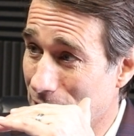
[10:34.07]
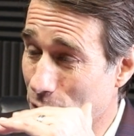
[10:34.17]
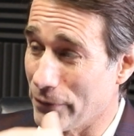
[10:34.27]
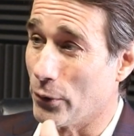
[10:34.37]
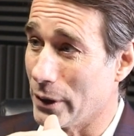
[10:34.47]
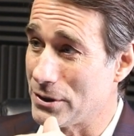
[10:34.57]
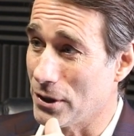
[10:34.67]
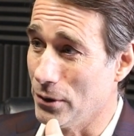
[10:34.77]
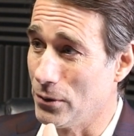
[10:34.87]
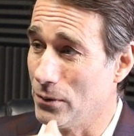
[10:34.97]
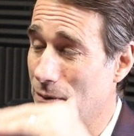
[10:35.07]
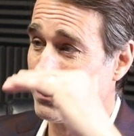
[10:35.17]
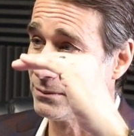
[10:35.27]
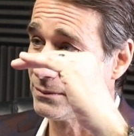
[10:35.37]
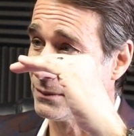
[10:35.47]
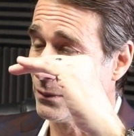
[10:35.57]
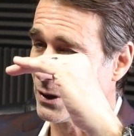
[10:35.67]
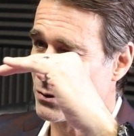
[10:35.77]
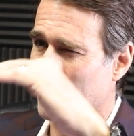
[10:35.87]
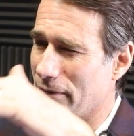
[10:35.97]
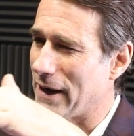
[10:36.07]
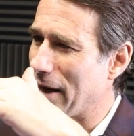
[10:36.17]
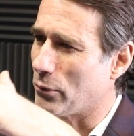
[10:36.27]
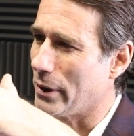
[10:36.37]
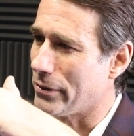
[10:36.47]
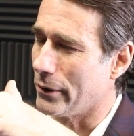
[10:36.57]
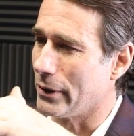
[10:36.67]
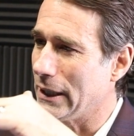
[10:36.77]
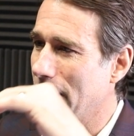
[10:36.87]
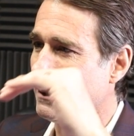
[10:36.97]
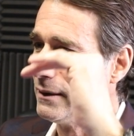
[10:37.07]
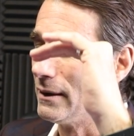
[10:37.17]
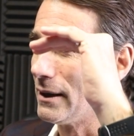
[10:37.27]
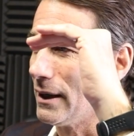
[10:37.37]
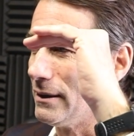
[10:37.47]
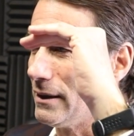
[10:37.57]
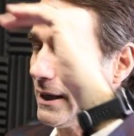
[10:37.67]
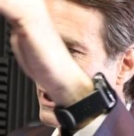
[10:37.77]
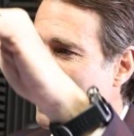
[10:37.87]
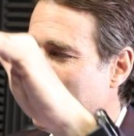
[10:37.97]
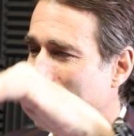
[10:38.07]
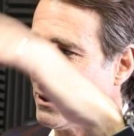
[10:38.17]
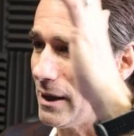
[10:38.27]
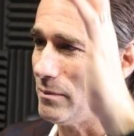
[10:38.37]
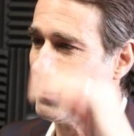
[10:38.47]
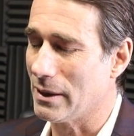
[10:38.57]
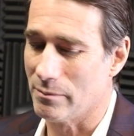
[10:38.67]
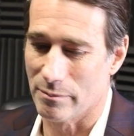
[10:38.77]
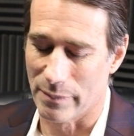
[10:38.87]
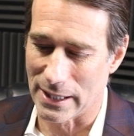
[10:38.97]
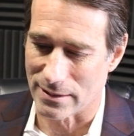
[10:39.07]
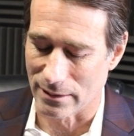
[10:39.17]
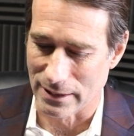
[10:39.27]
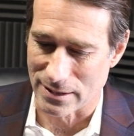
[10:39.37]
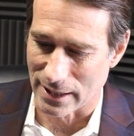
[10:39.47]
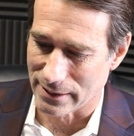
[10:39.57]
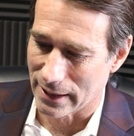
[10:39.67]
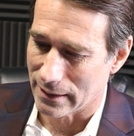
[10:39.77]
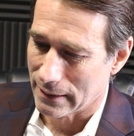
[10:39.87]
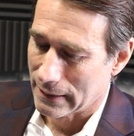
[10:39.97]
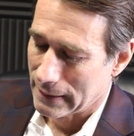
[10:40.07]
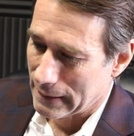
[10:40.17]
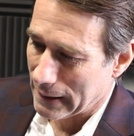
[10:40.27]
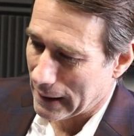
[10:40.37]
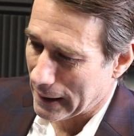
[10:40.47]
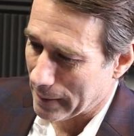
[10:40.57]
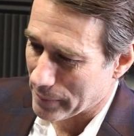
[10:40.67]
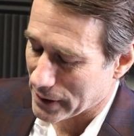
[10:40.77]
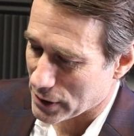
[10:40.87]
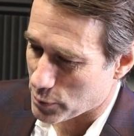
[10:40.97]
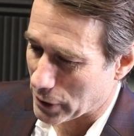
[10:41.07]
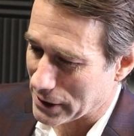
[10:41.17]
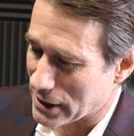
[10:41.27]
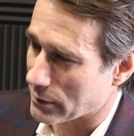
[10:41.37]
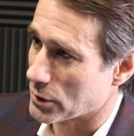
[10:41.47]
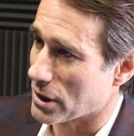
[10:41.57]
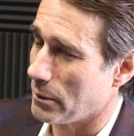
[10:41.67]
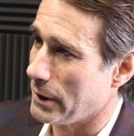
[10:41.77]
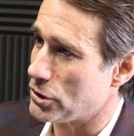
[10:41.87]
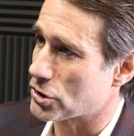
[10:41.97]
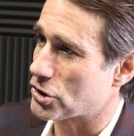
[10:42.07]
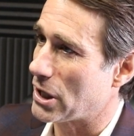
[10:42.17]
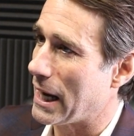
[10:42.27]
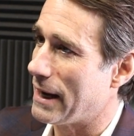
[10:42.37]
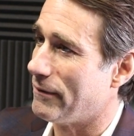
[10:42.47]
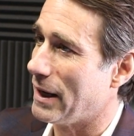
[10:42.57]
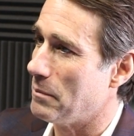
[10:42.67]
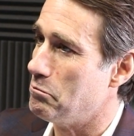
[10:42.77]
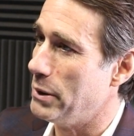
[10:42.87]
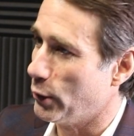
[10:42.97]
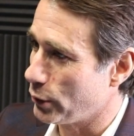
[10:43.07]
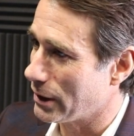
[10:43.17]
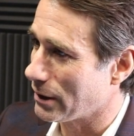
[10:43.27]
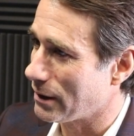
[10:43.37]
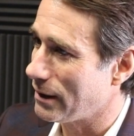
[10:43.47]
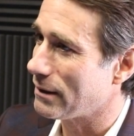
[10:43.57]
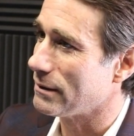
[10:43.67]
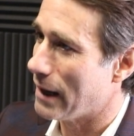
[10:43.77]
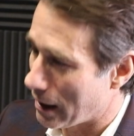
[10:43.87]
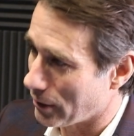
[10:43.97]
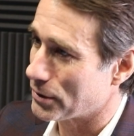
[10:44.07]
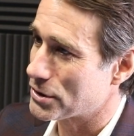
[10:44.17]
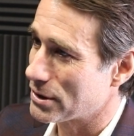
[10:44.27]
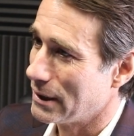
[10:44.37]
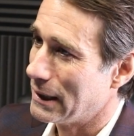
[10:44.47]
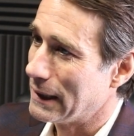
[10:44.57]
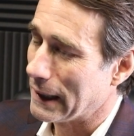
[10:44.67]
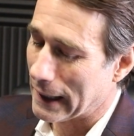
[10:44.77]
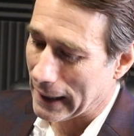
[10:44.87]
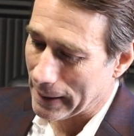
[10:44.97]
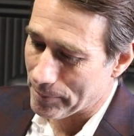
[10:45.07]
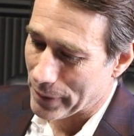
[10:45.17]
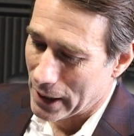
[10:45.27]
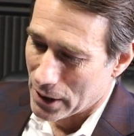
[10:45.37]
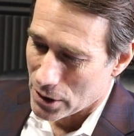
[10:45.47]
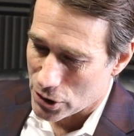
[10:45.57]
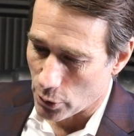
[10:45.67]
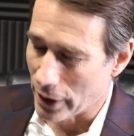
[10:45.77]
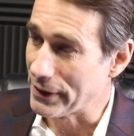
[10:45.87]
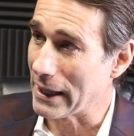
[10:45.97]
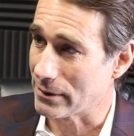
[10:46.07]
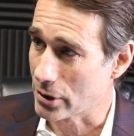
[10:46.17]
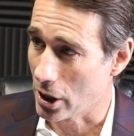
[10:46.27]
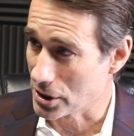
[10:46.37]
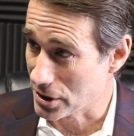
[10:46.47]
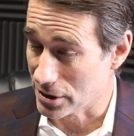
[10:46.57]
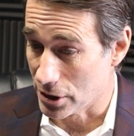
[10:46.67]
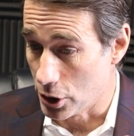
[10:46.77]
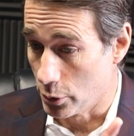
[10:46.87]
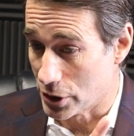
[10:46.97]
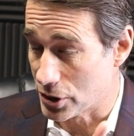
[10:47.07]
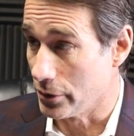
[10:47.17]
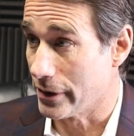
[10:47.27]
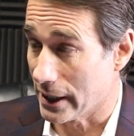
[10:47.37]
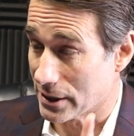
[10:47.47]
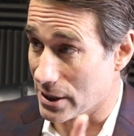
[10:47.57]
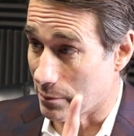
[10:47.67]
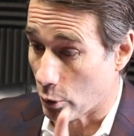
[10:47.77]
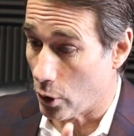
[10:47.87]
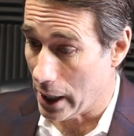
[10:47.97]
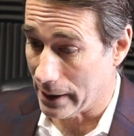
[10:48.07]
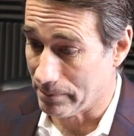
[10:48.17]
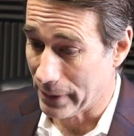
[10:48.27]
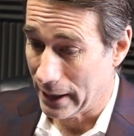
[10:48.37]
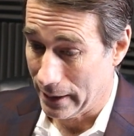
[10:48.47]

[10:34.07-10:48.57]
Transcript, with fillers: three forty-two, one twenty-five, one thirty, and then they came in and they they basically said that um, that this project was going to be just shy of a billion dollars. Um, so what that caused us to do was two things. Number one